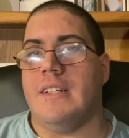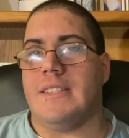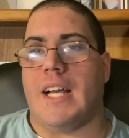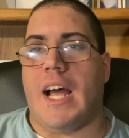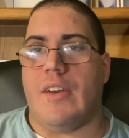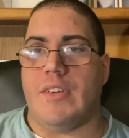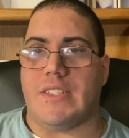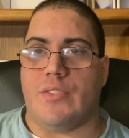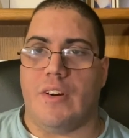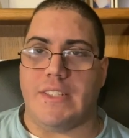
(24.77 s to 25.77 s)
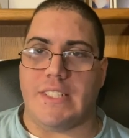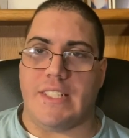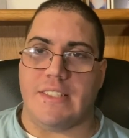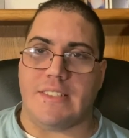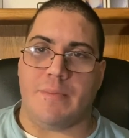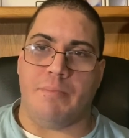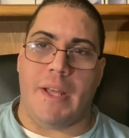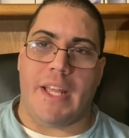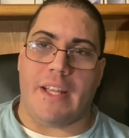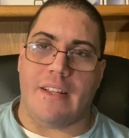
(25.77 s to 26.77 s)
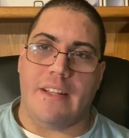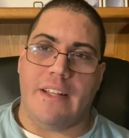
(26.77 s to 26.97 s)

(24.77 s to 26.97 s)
to iOS 14 to make